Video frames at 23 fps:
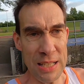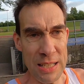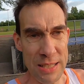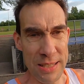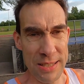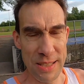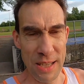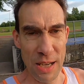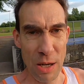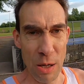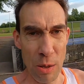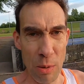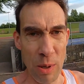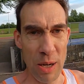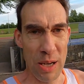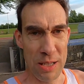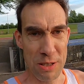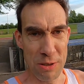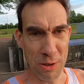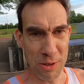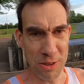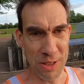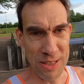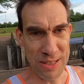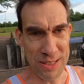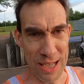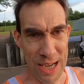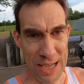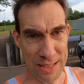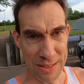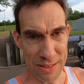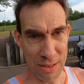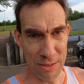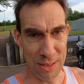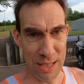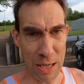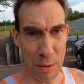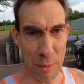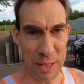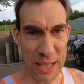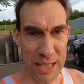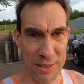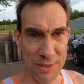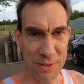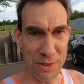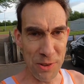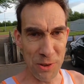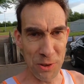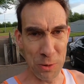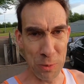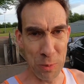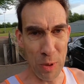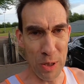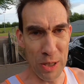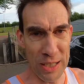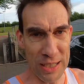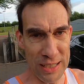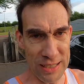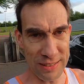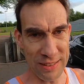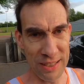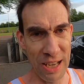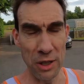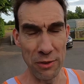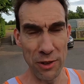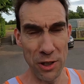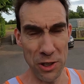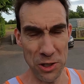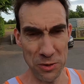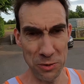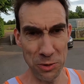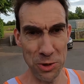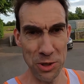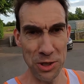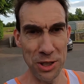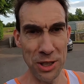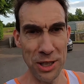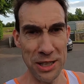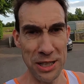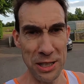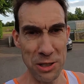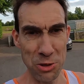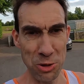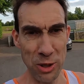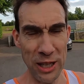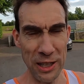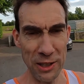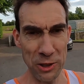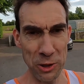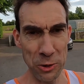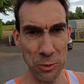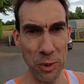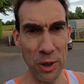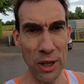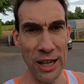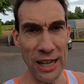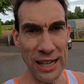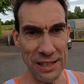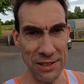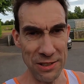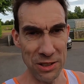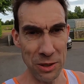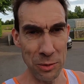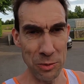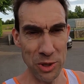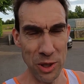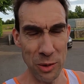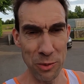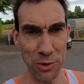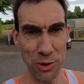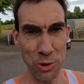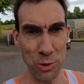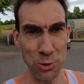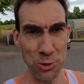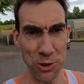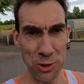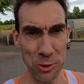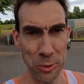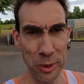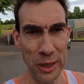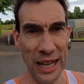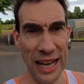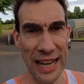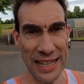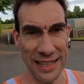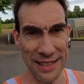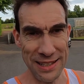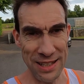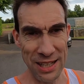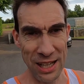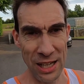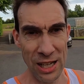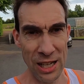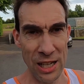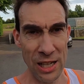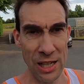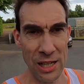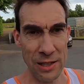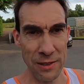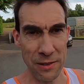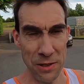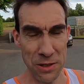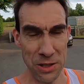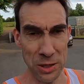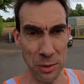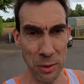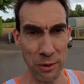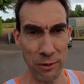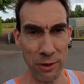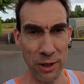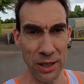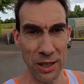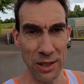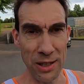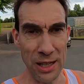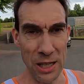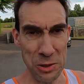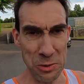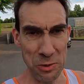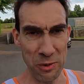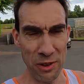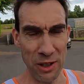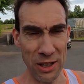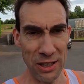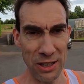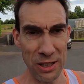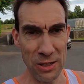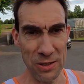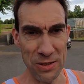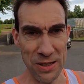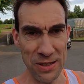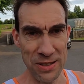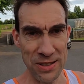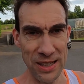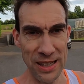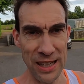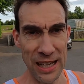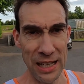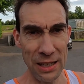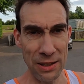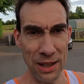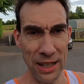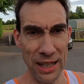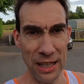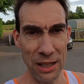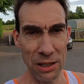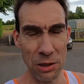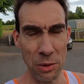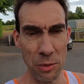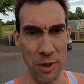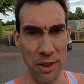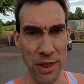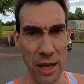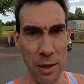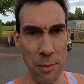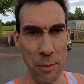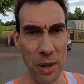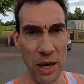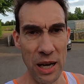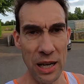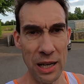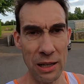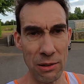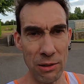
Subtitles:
So interesting test. So now we get into the spikes. First of all, the Nike track spikes, sometimes called Splats. First time I run in these, I'm very curious to see how they get on with them.